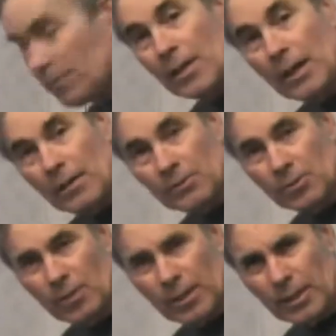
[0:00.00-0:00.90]
valves
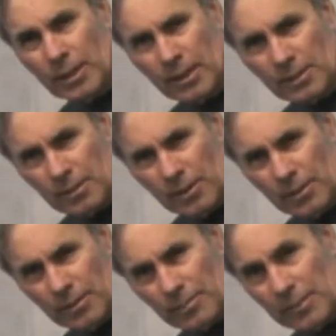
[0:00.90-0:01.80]
so I can isolate
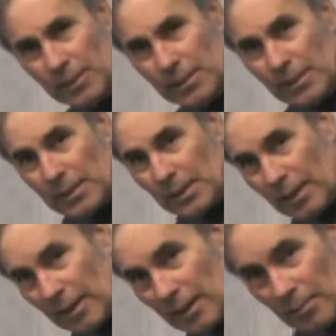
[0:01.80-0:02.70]
them.
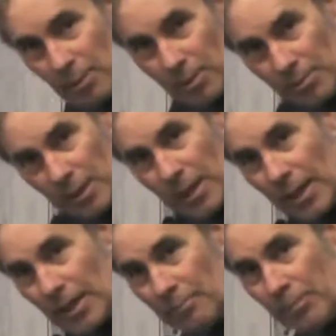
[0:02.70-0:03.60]
And I'm building me a
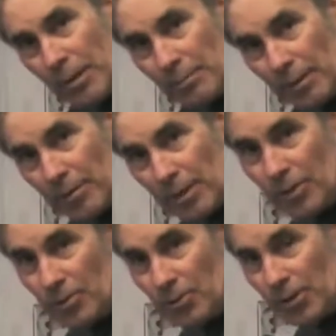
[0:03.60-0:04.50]
hand pump. I've got a
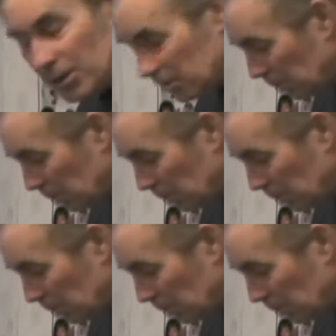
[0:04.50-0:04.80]
3-inch